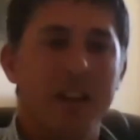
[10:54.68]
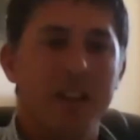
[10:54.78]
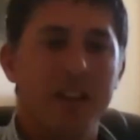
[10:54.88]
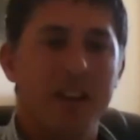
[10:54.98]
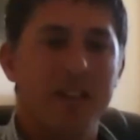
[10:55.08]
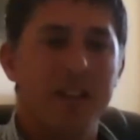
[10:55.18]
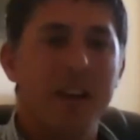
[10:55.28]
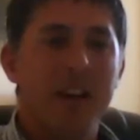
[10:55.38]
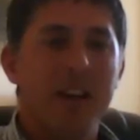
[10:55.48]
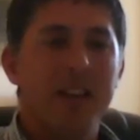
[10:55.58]
out of it.
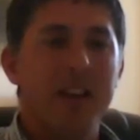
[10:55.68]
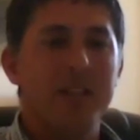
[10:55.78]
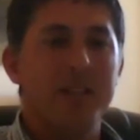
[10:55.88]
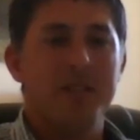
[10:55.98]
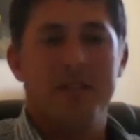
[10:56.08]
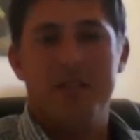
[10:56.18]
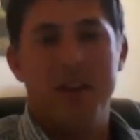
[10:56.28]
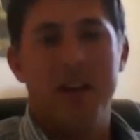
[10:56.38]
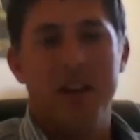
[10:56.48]
That's